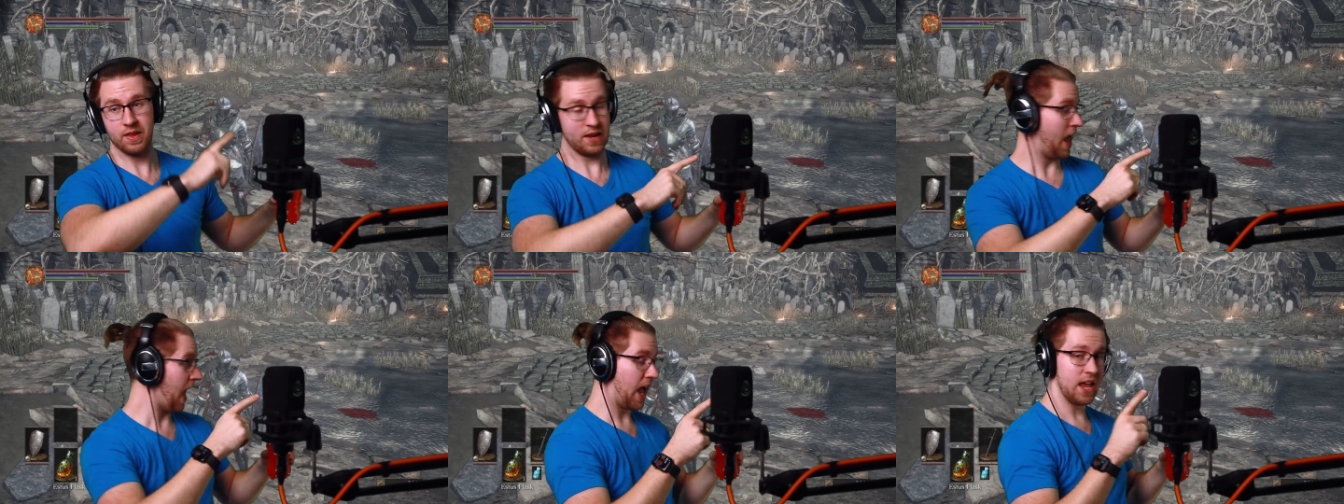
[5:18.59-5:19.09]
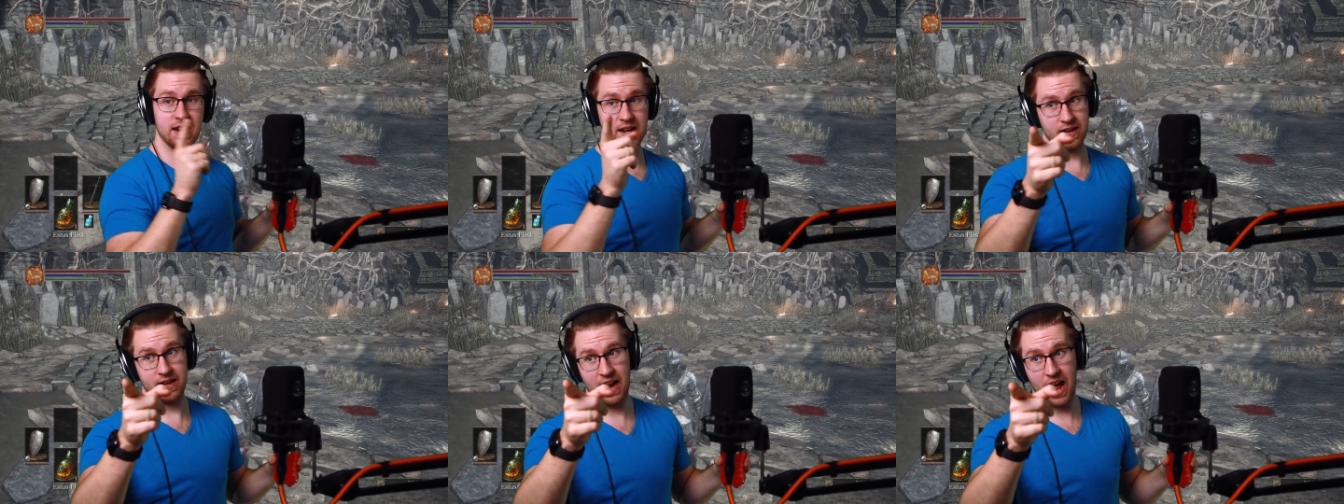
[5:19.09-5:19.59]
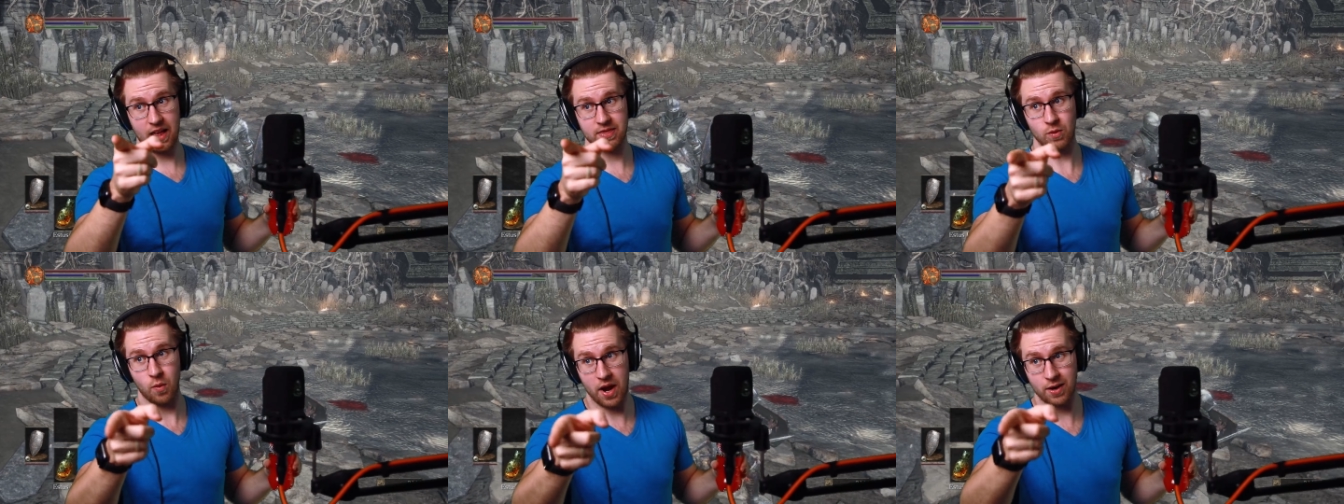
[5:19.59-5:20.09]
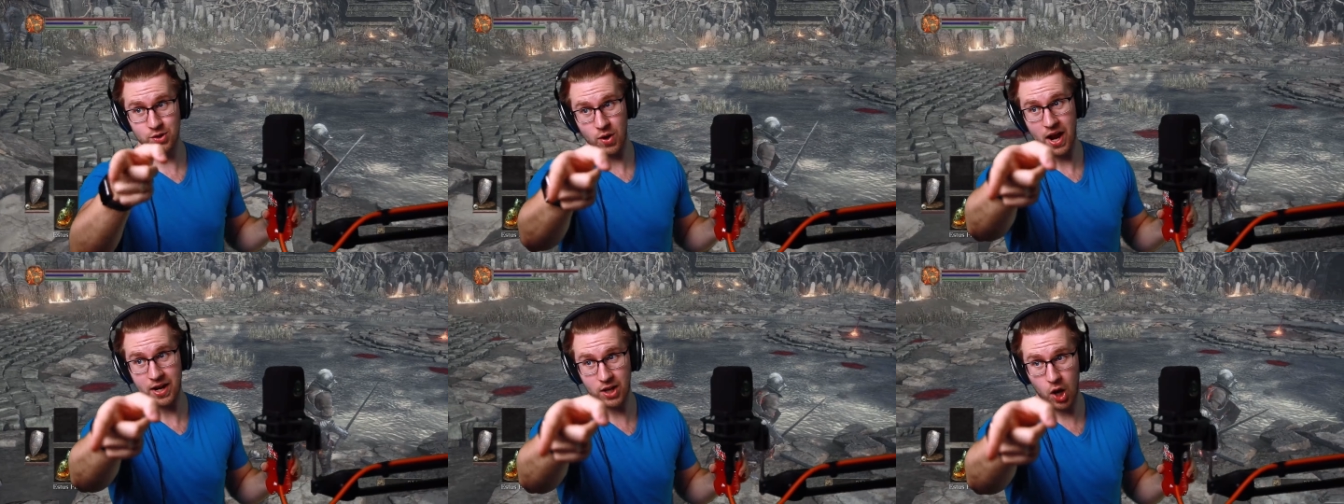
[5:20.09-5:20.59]
not not the way you're
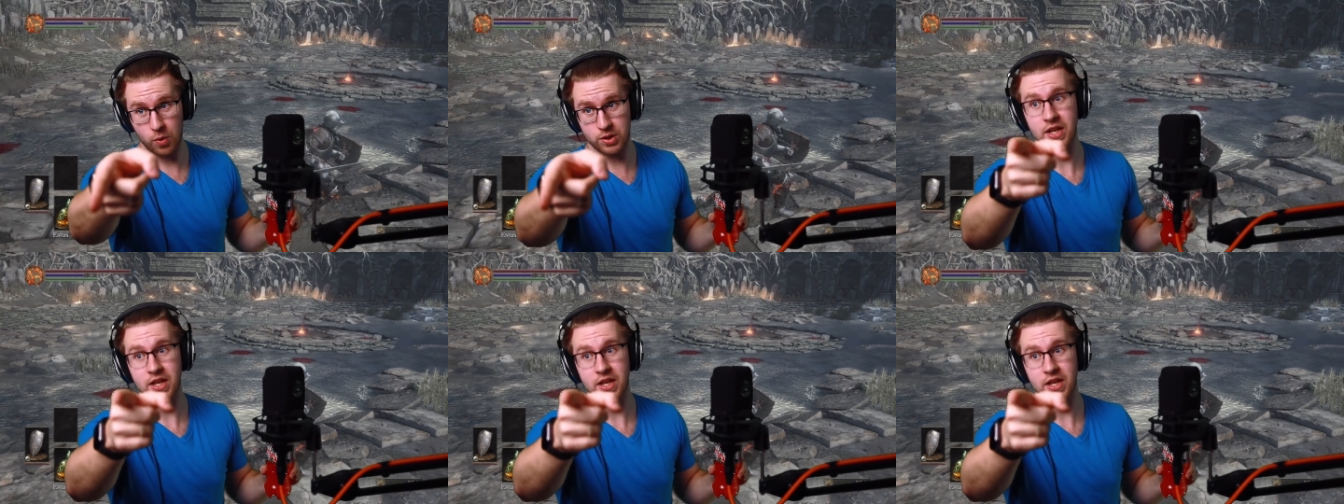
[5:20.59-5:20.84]
trying to go.